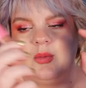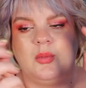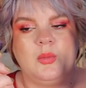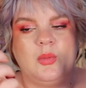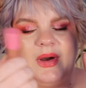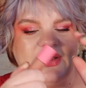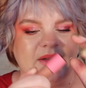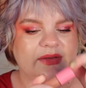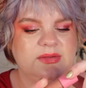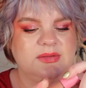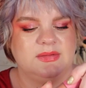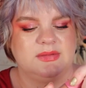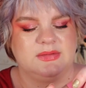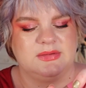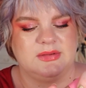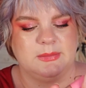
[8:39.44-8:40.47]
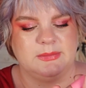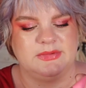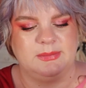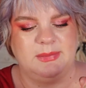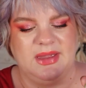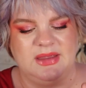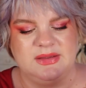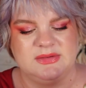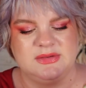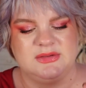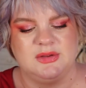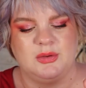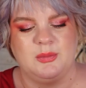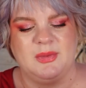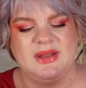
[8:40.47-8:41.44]
quite some space.
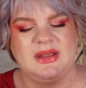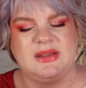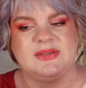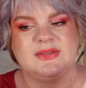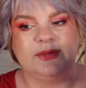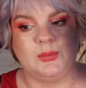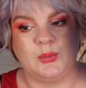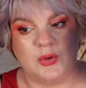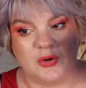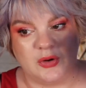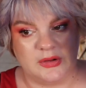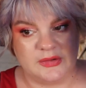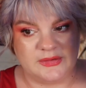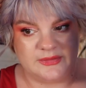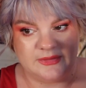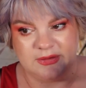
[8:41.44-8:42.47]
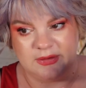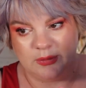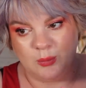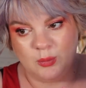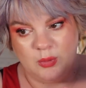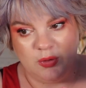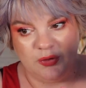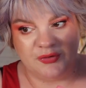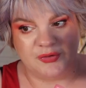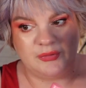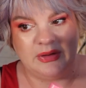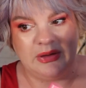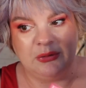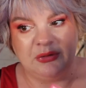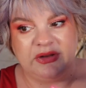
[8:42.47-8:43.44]
So when I swirled the wand
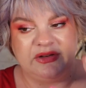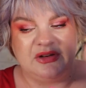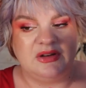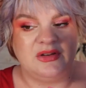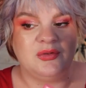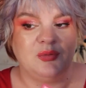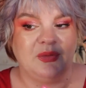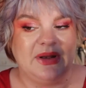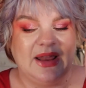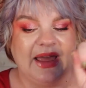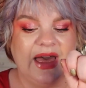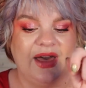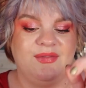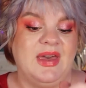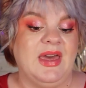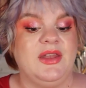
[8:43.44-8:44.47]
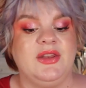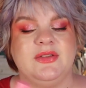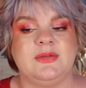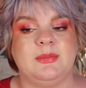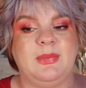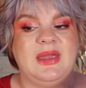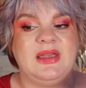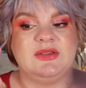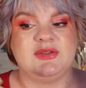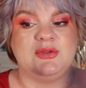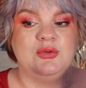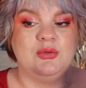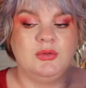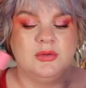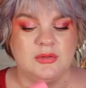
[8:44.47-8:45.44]
around, it didn't really have any space
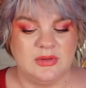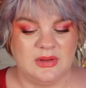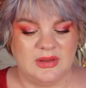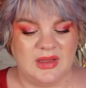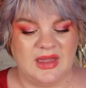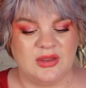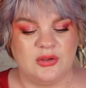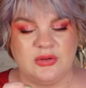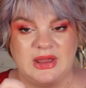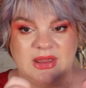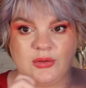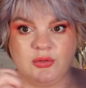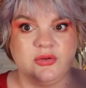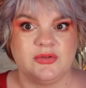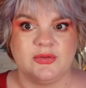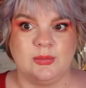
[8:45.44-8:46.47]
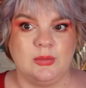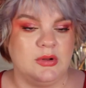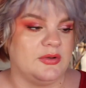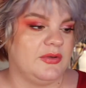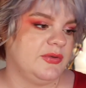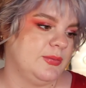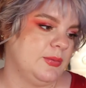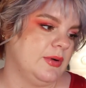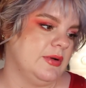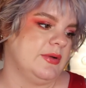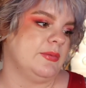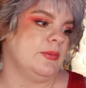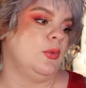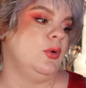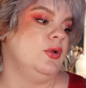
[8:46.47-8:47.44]
to, I couldn't swirl
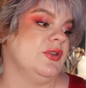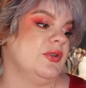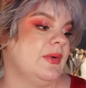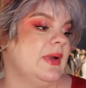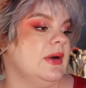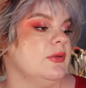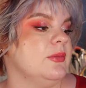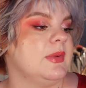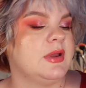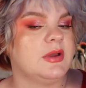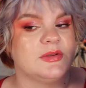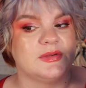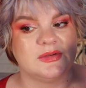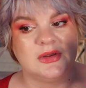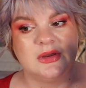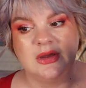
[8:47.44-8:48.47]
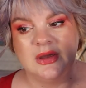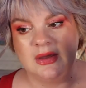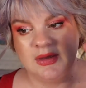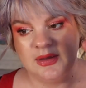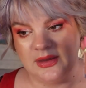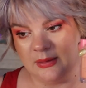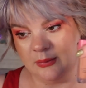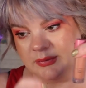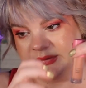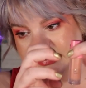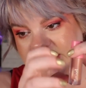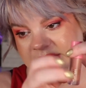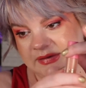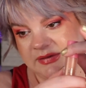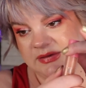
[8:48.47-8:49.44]
the wand around because it was
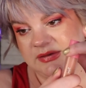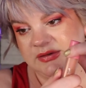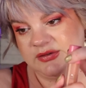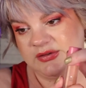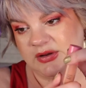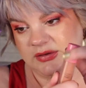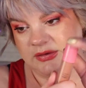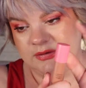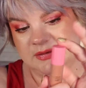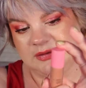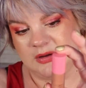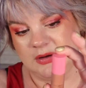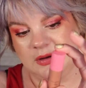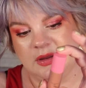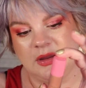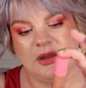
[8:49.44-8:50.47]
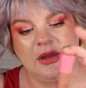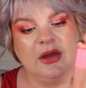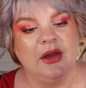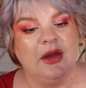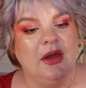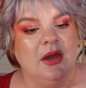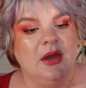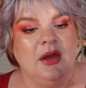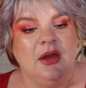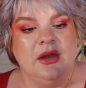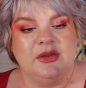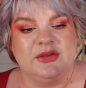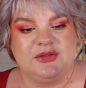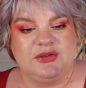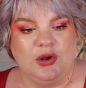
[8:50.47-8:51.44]
like shut and stuck.
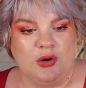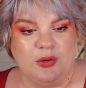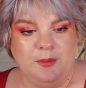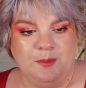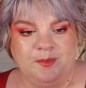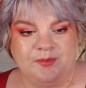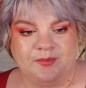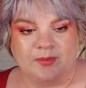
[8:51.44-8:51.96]
So